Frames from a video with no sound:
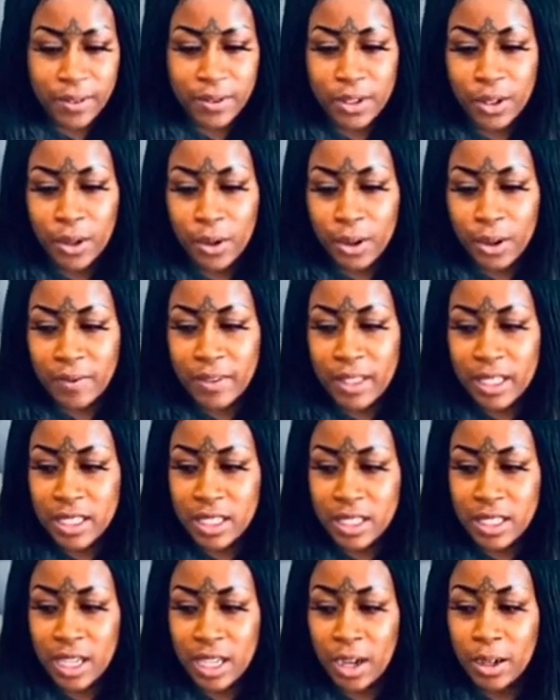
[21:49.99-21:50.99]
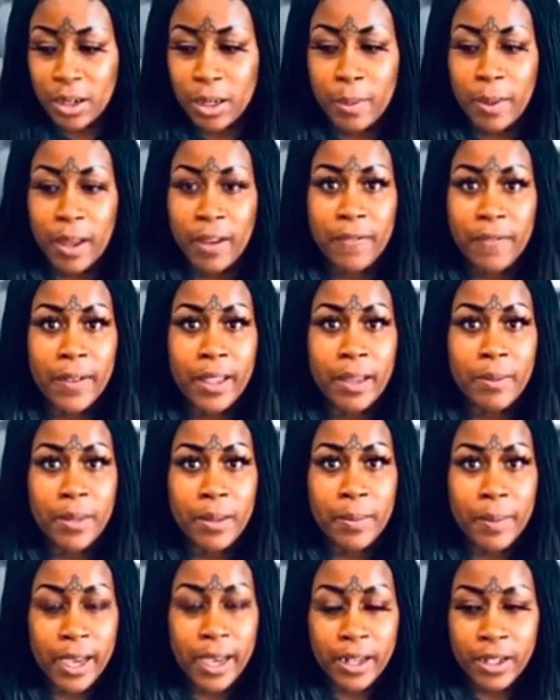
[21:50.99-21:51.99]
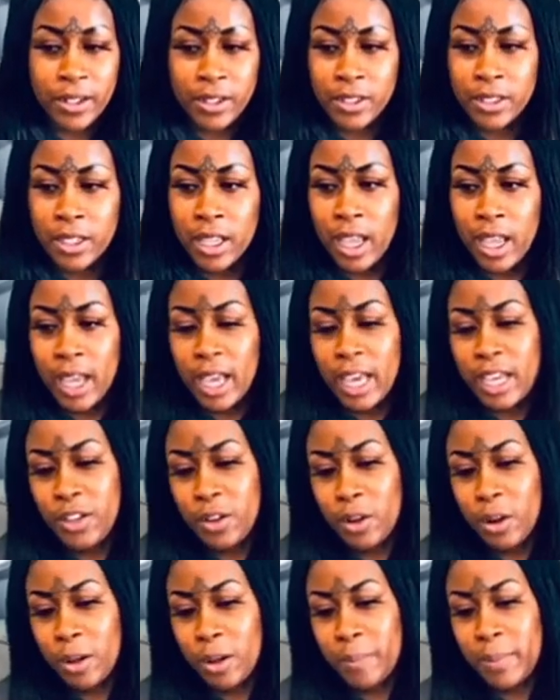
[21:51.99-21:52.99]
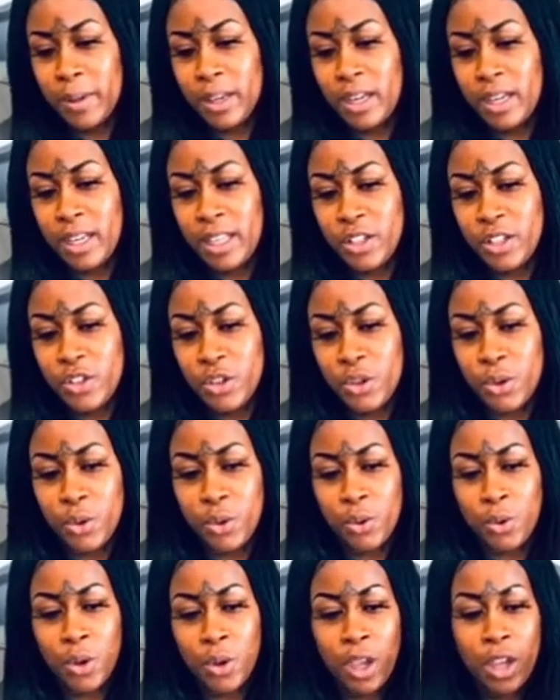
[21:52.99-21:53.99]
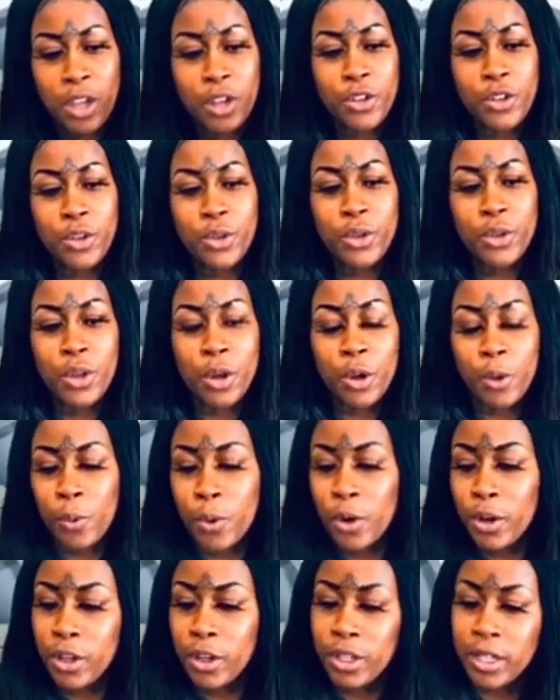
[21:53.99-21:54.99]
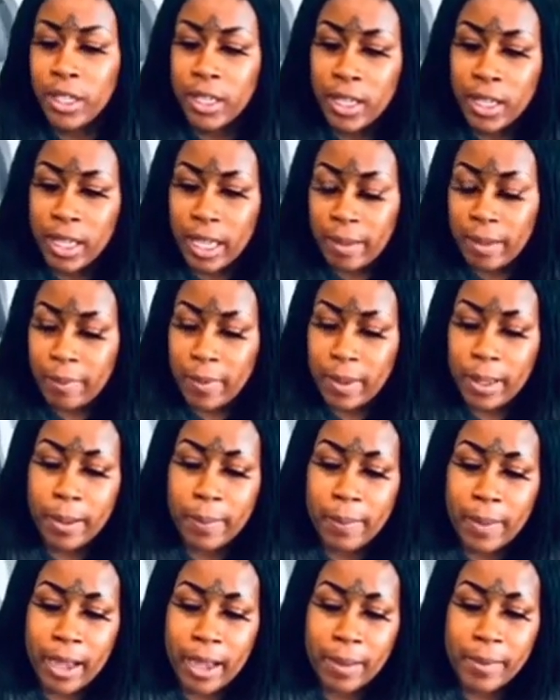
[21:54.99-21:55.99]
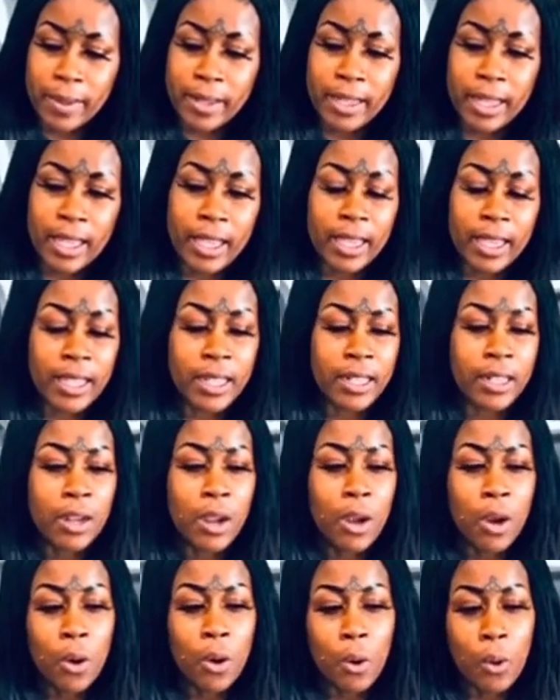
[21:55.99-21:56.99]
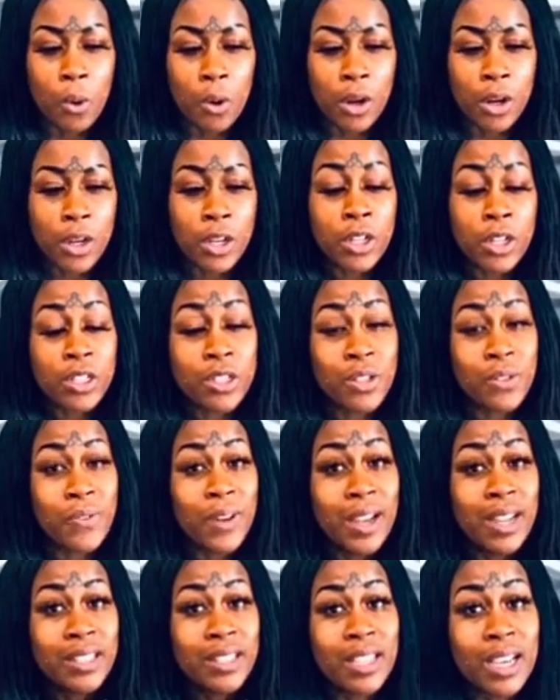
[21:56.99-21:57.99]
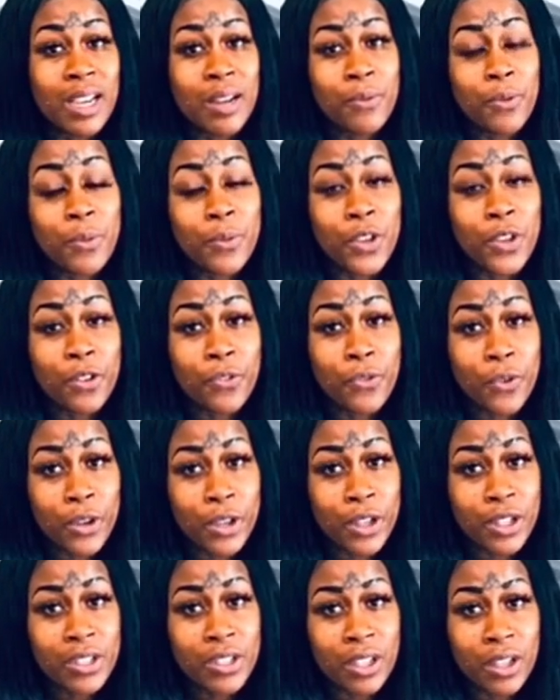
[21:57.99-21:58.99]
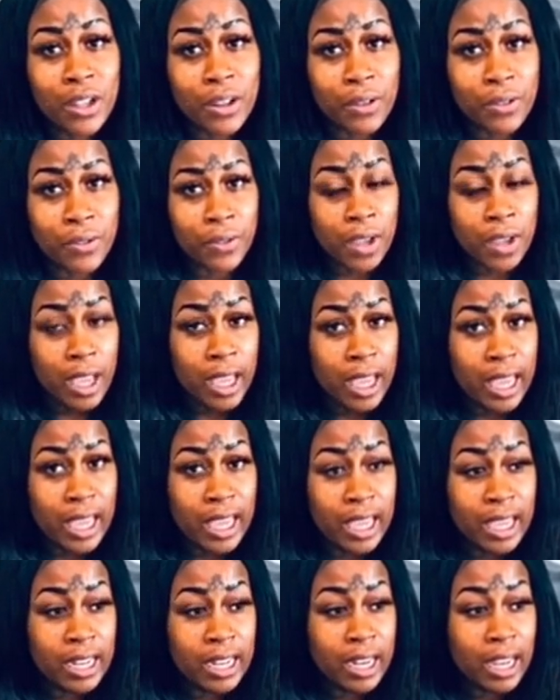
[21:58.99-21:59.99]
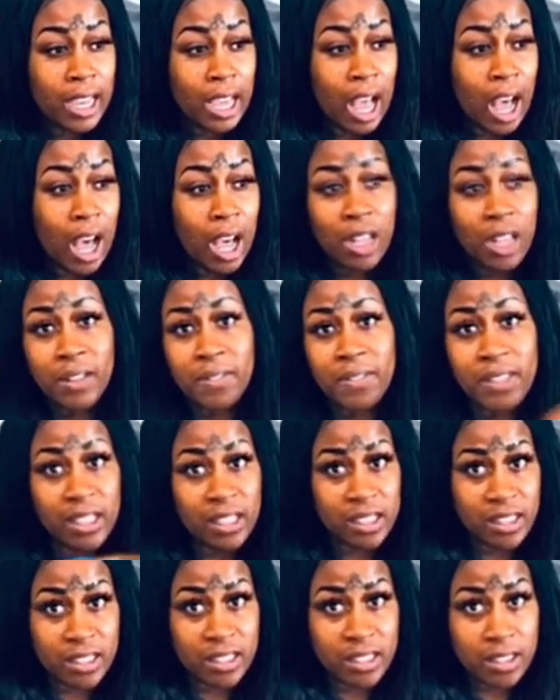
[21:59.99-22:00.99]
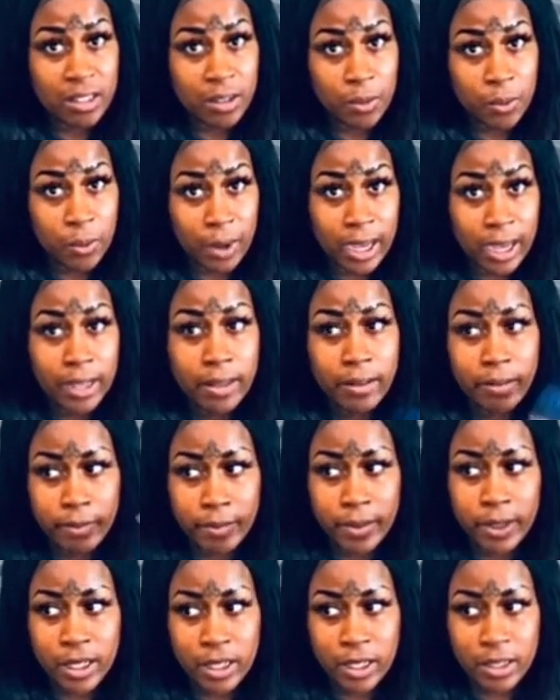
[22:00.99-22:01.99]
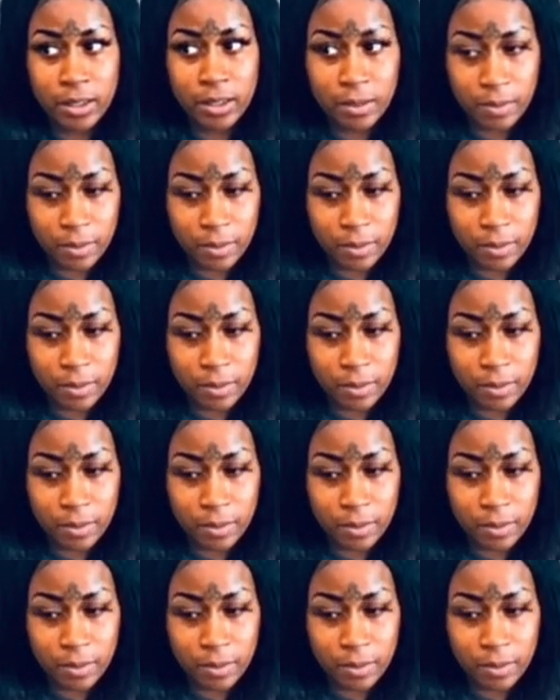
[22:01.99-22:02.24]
So if this is talking about family matters and your ability to do your work and be a mom and dad, or to find time for yourself in all of this, right? Because